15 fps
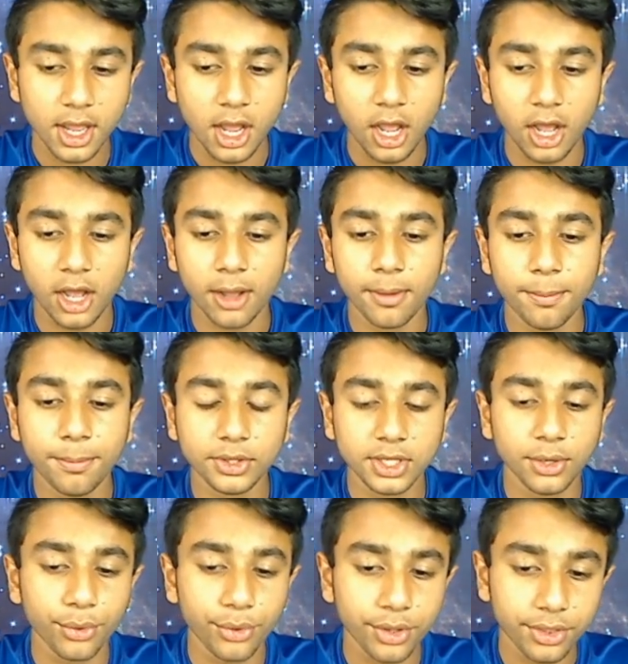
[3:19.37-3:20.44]
But the
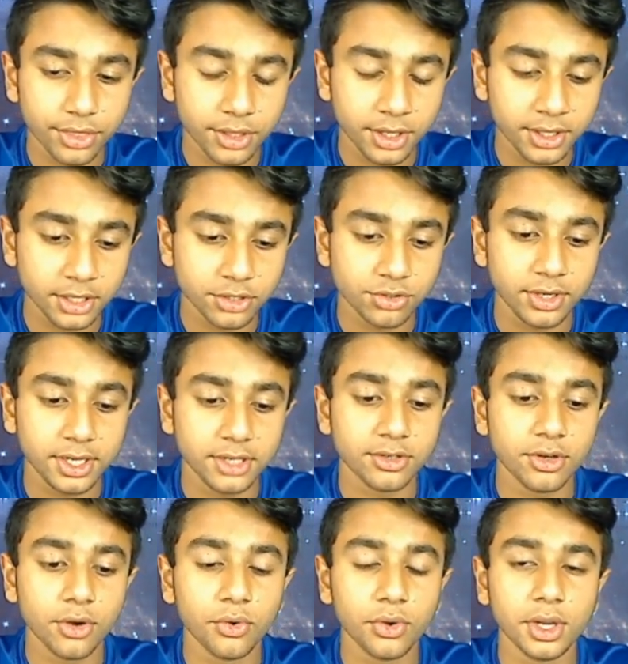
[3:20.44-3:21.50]
only thing that you need to
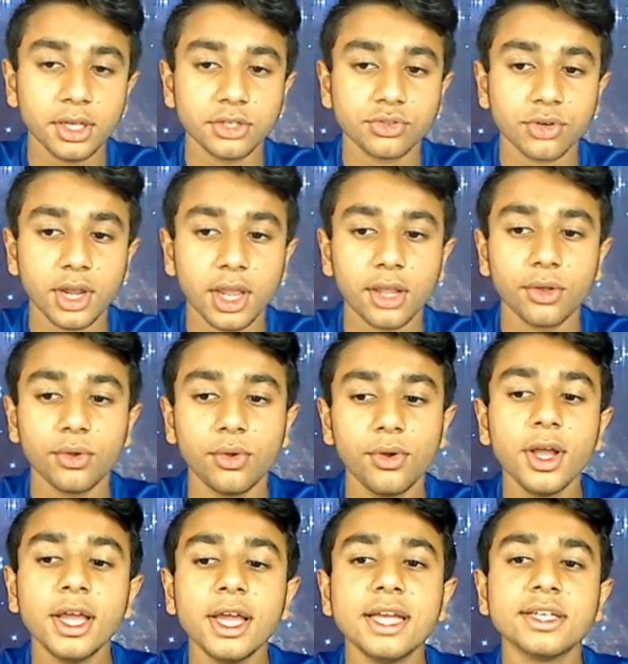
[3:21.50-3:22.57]
know in a triangle
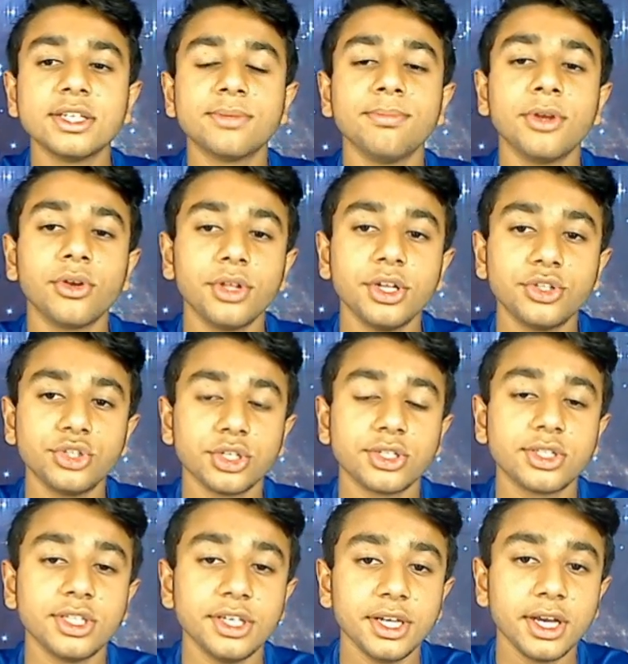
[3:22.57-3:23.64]
is merely just
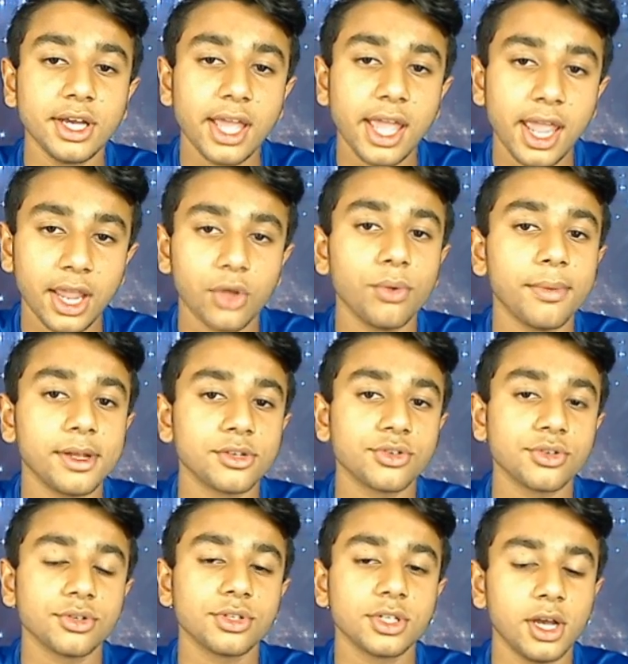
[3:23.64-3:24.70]
the angle
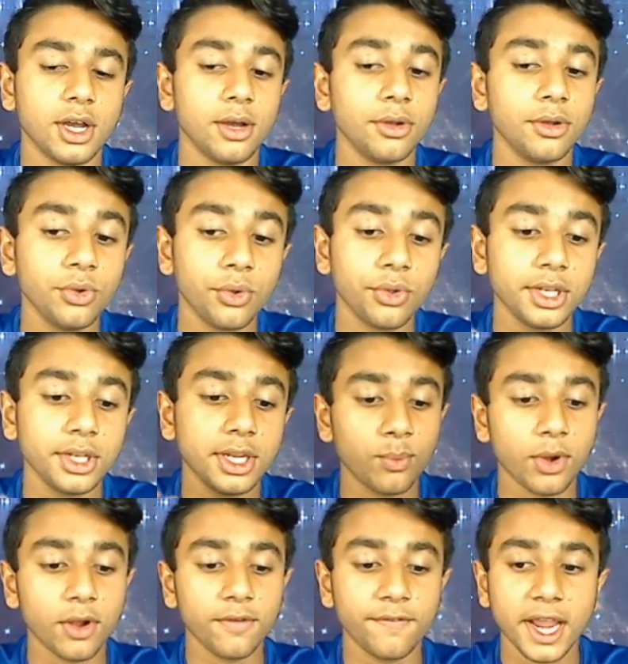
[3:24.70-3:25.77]
measures. You only need
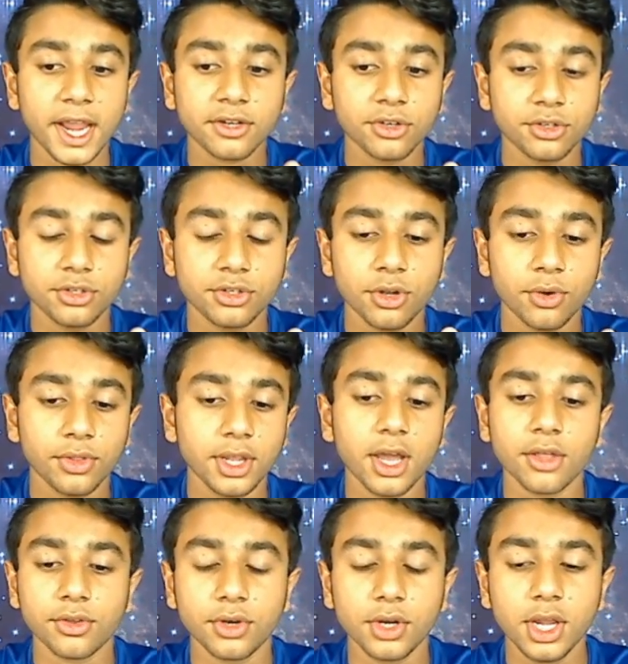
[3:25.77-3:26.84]
one factor to know the
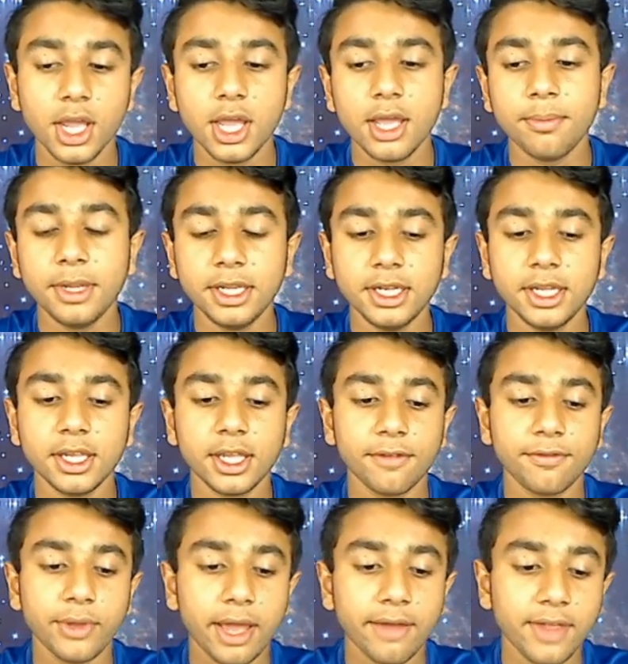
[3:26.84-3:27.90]
other. Meaning,
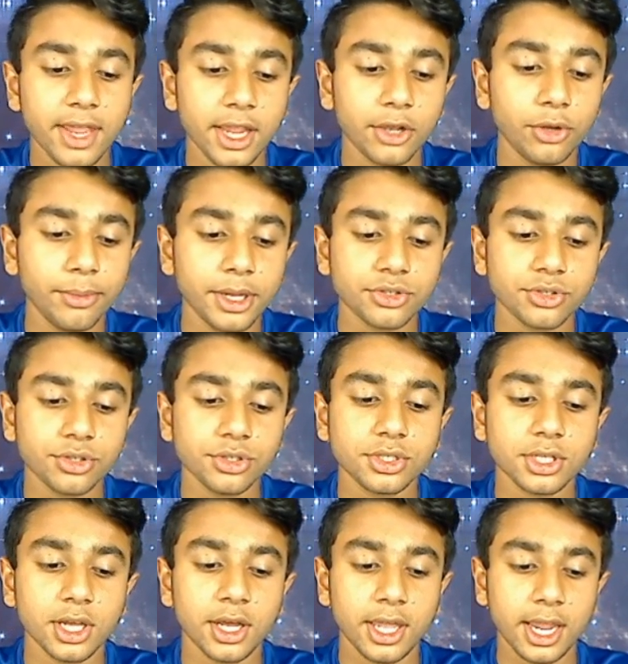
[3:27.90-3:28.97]
if you have angle measures,
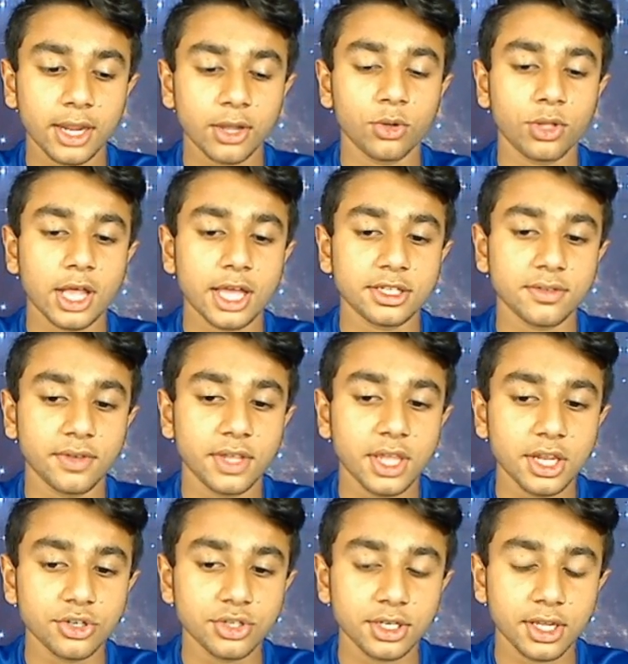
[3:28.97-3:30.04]
angle
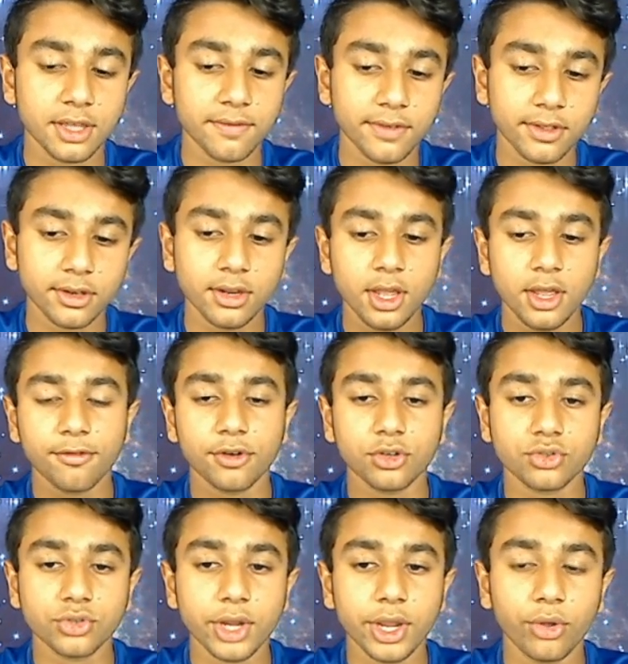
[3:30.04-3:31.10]
classification given for a
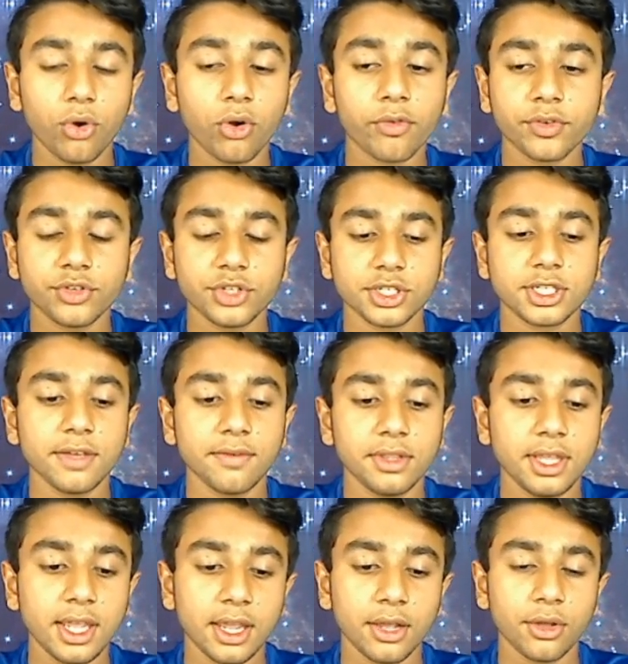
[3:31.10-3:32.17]
triangle, or for just given the